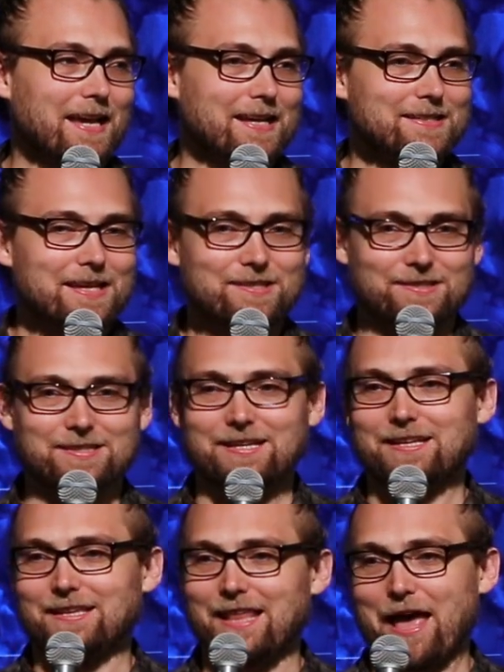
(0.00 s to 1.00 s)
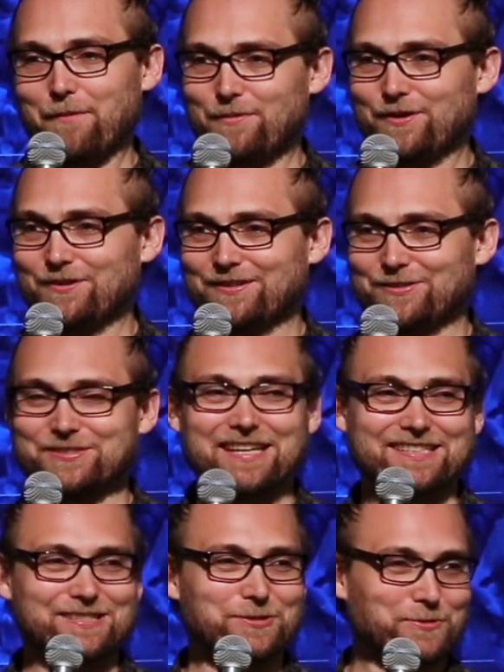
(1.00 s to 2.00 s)
a test lab or
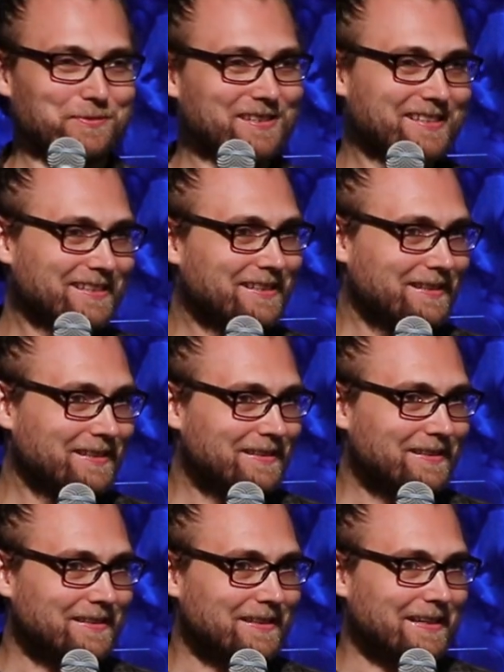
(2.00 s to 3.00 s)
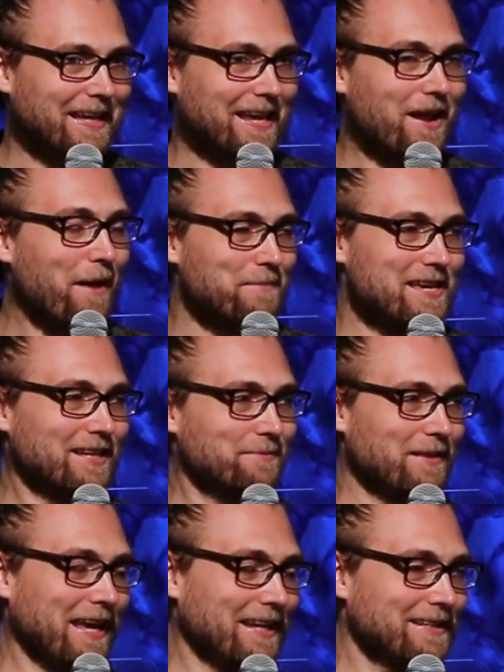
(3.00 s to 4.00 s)
test tube. They cannot be
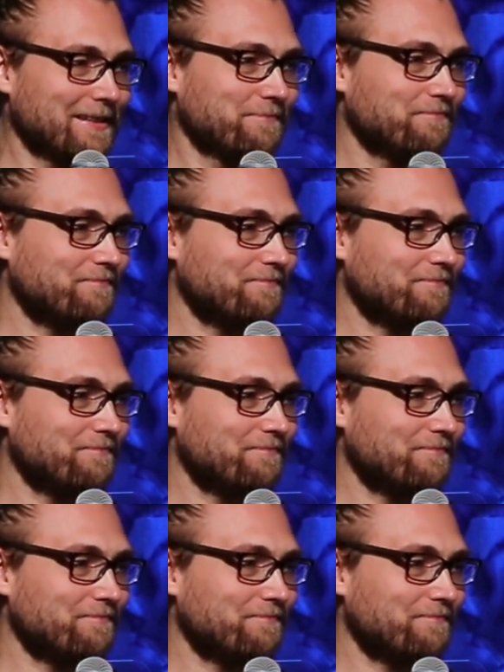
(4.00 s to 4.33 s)
explained.